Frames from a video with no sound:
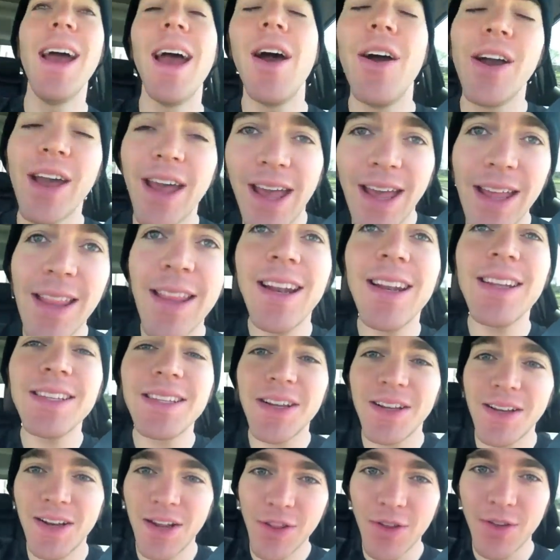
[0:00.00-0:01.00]
Okay, and then it's
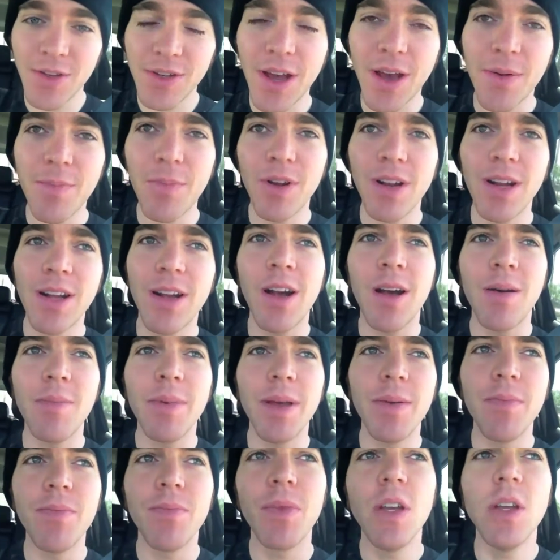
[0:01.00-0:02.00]
another top rated
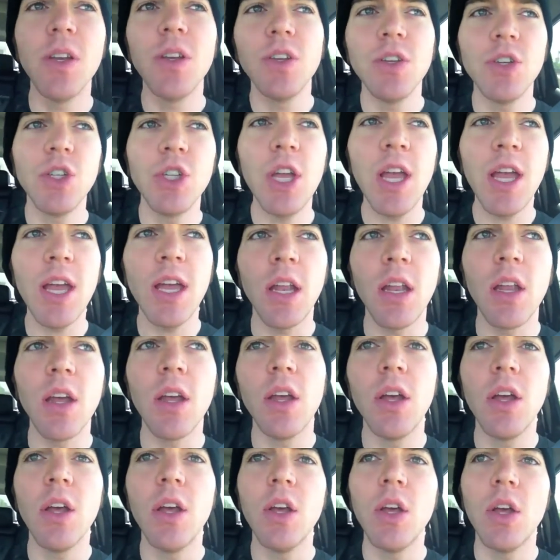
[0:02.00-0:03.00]
comment. Shane,
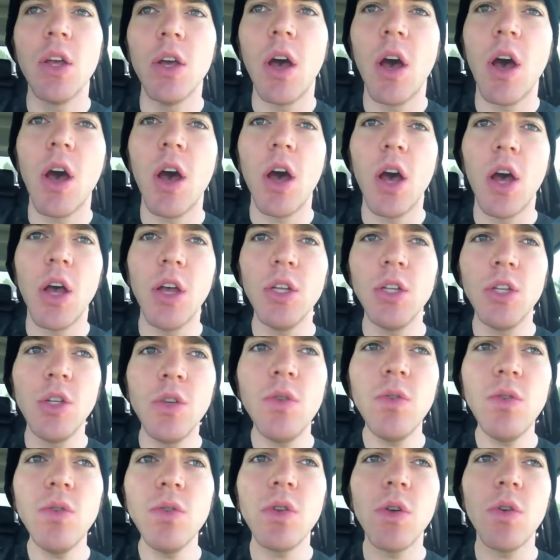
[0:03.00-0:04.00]
uh,
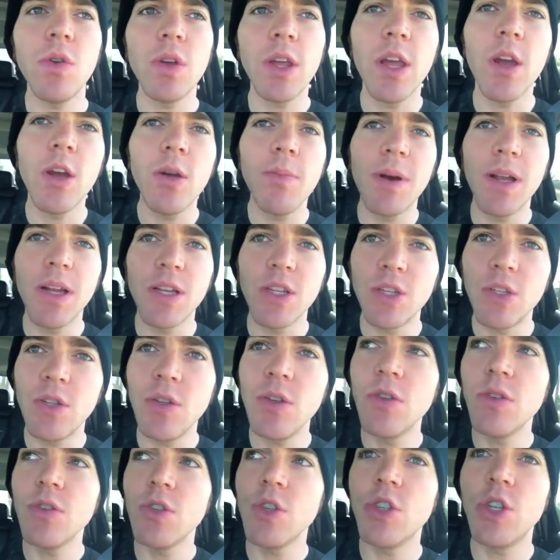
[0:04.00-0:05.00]
you don't care about us.
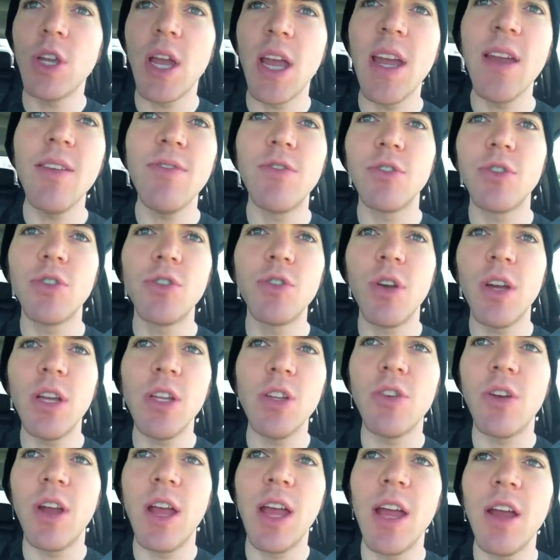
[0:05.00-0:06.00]
You don't shave or
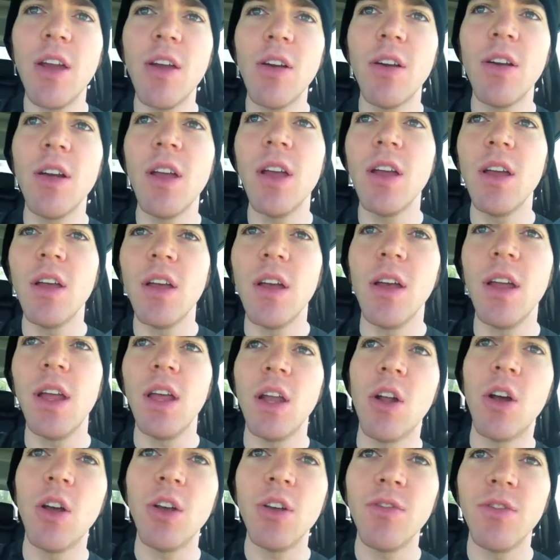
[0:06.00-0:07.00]
straighten your hair
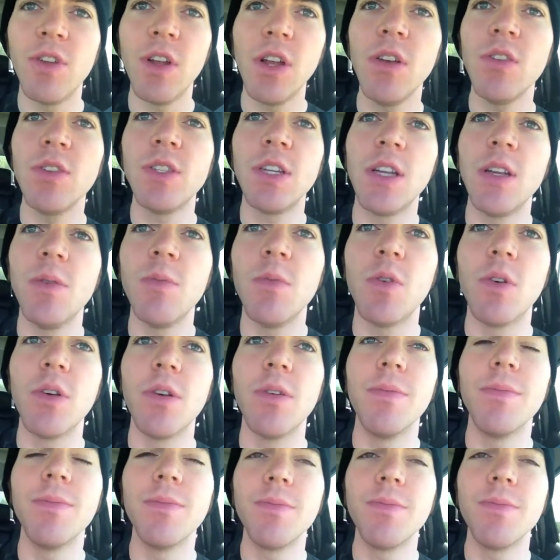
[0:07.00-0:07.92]
in all your videos anymore.